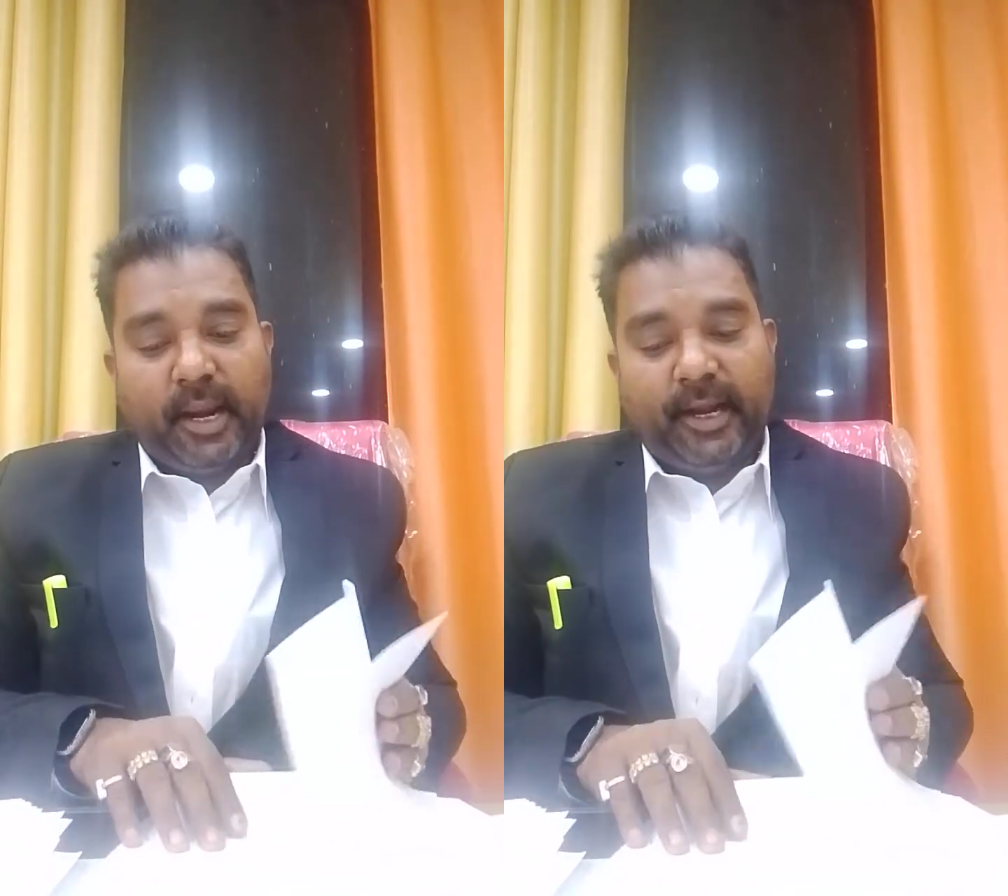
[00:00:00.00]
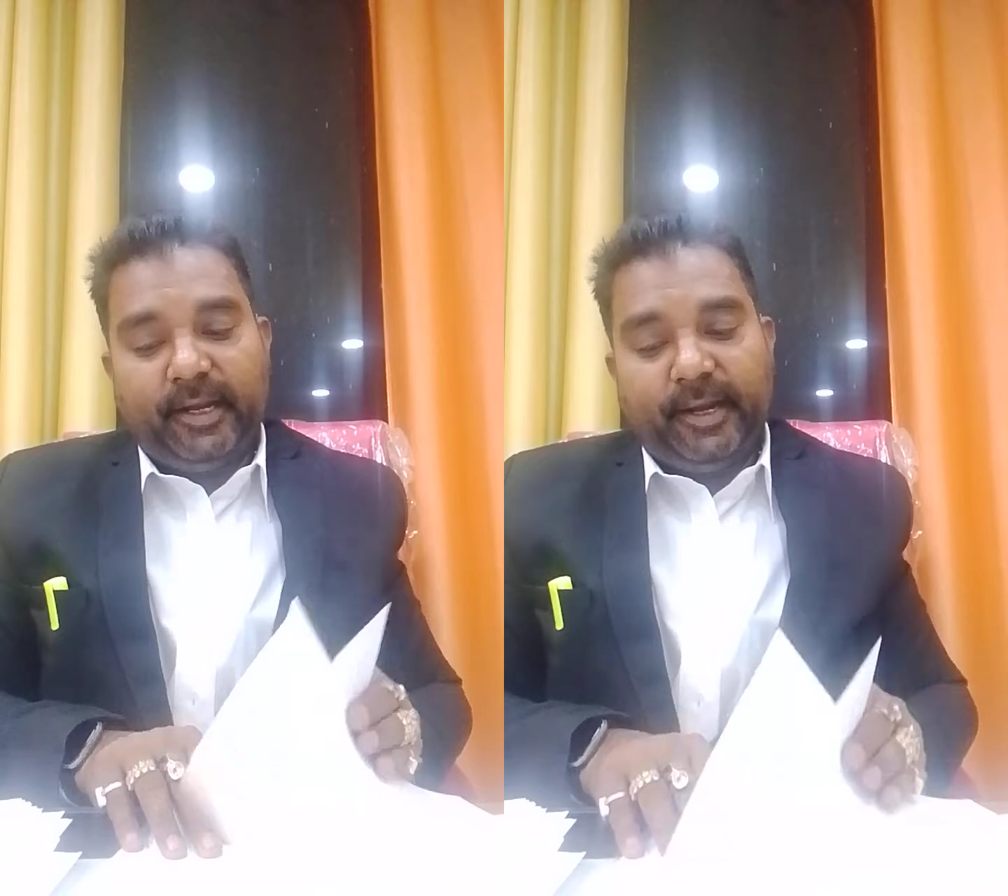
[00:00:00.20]

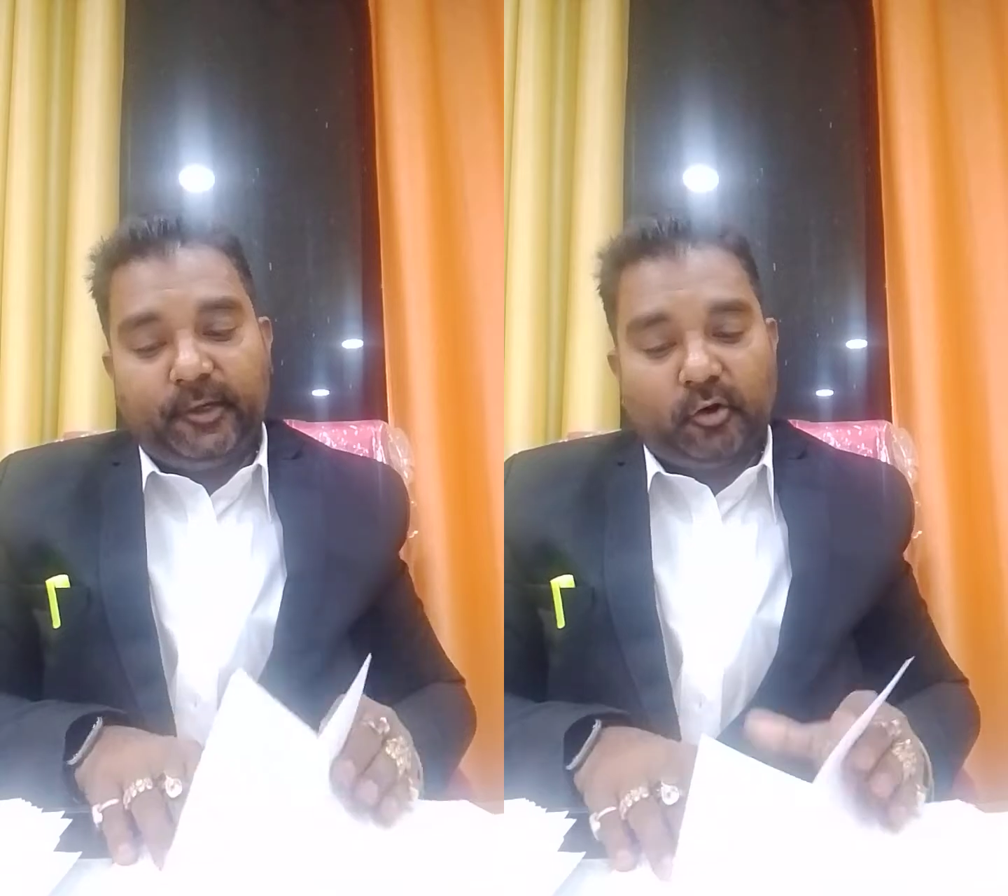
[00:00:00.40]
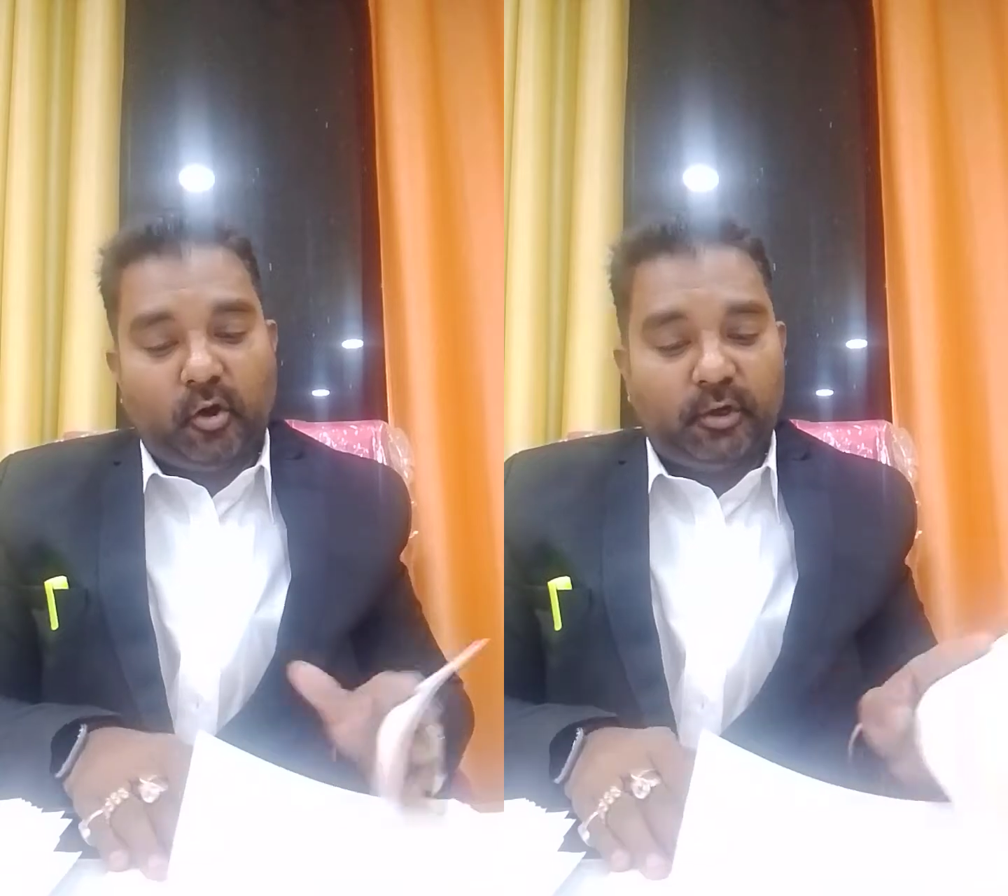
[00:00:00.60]
And
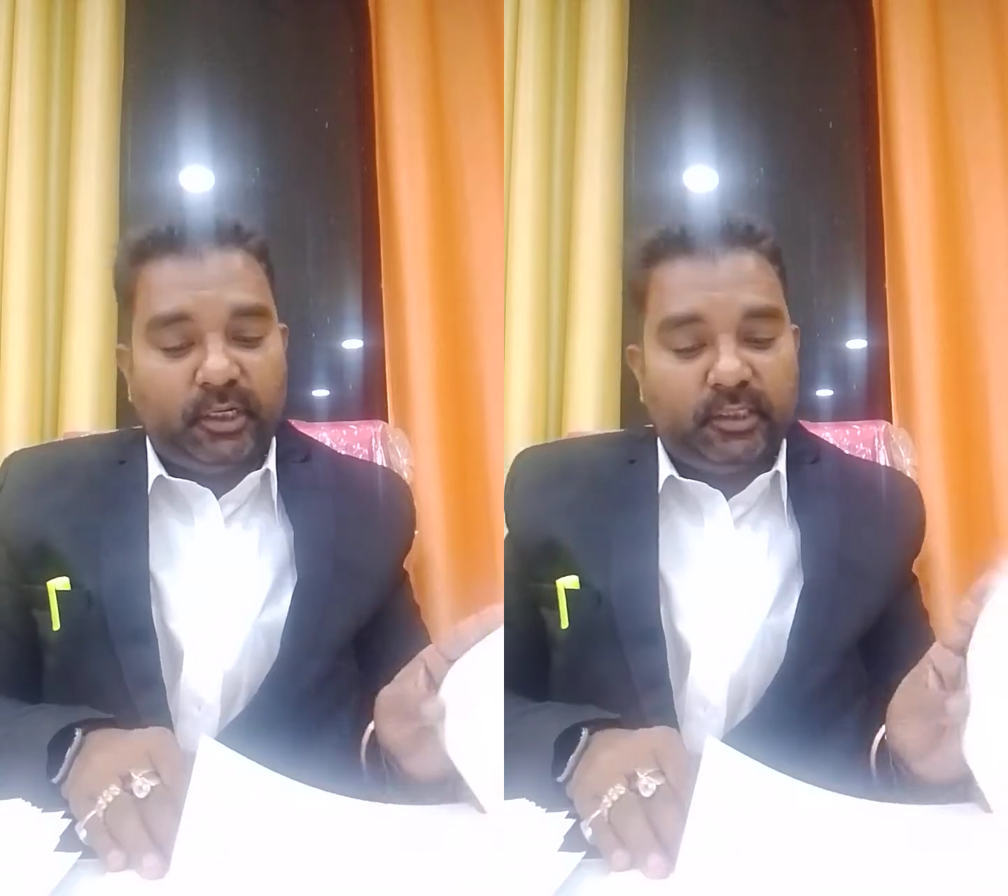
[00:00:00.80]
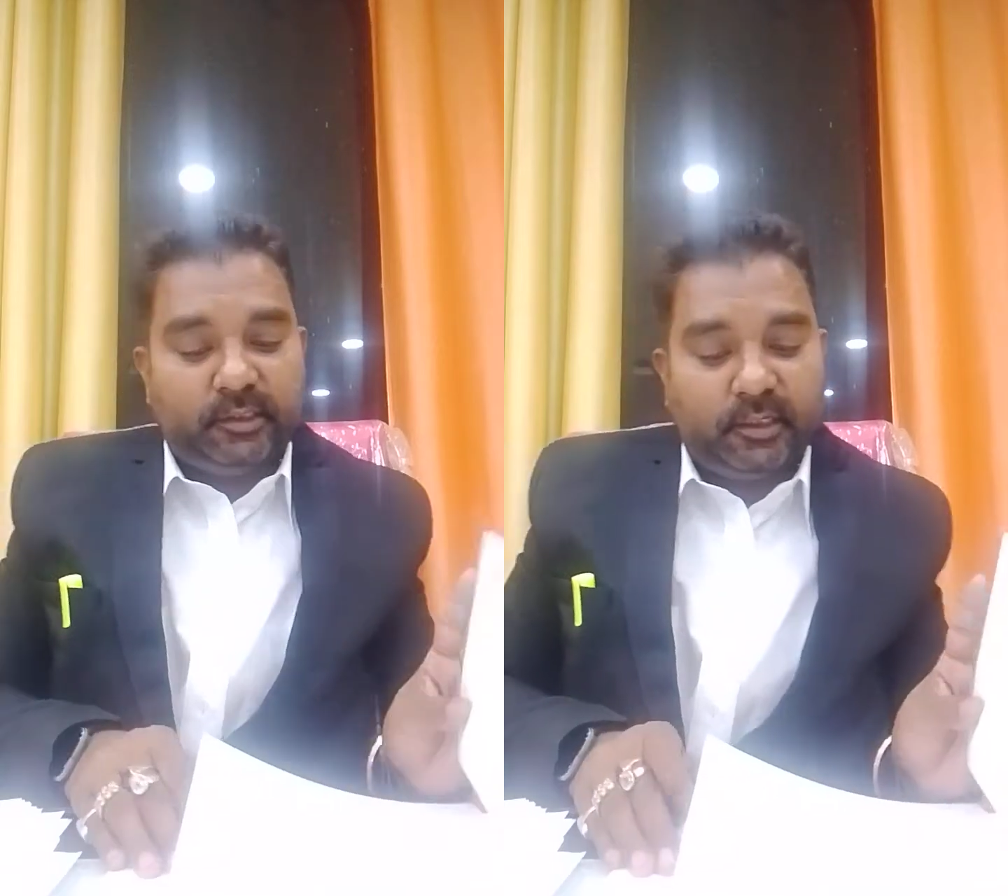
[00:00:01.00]
later on
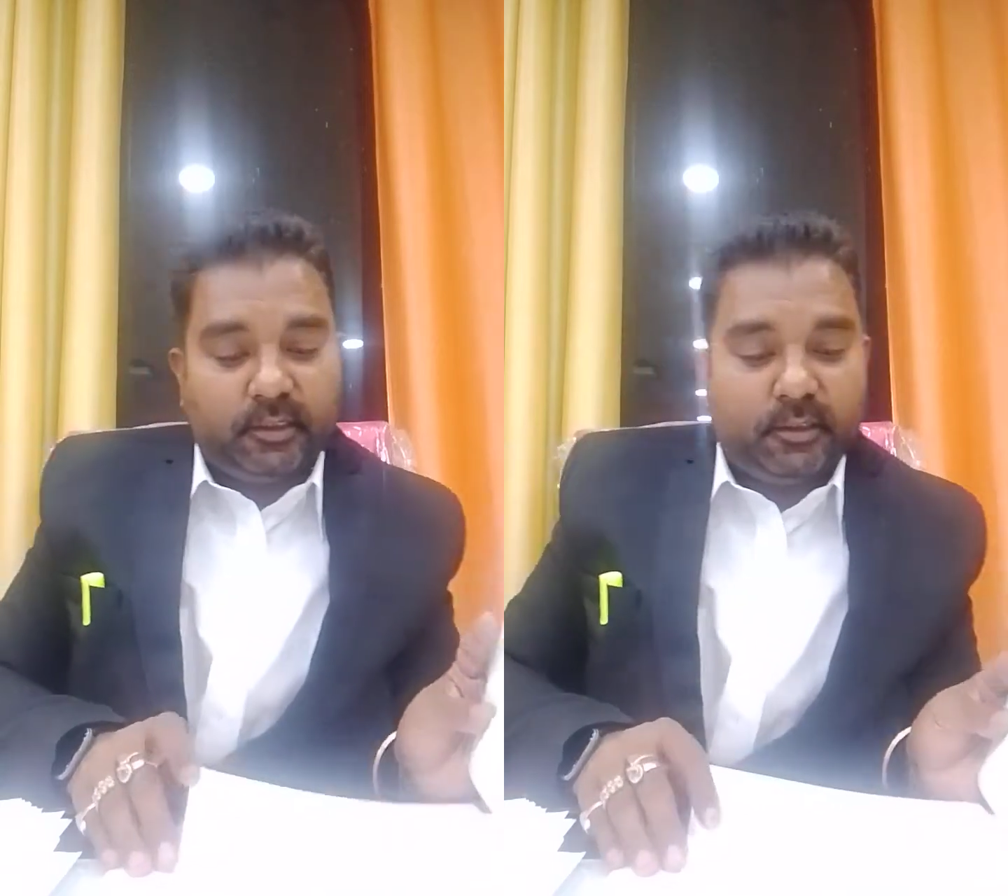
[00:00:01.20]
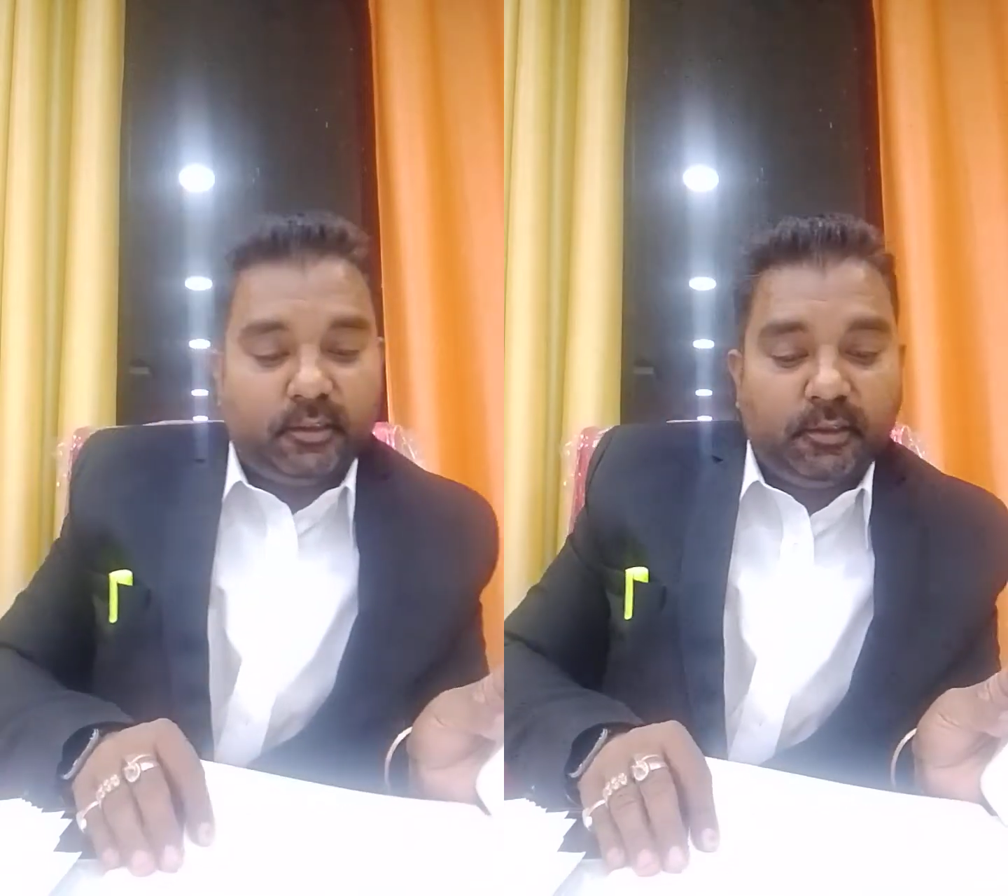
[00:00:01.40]
in
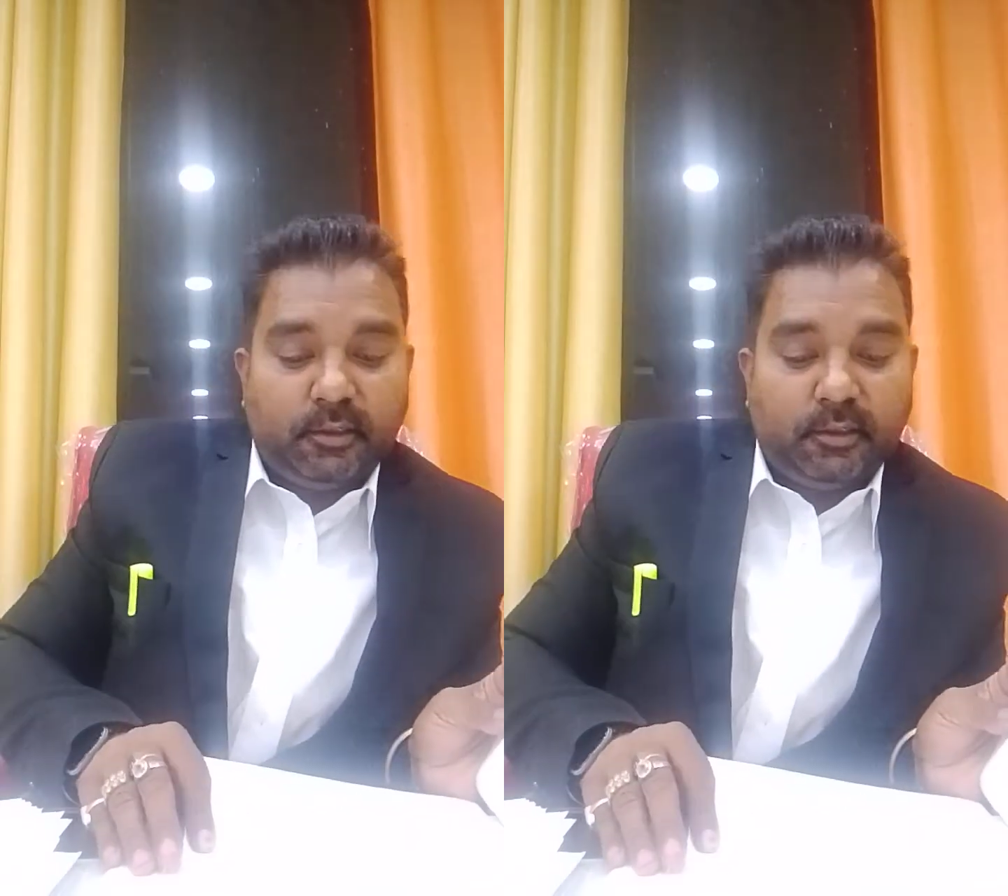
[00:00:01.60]
the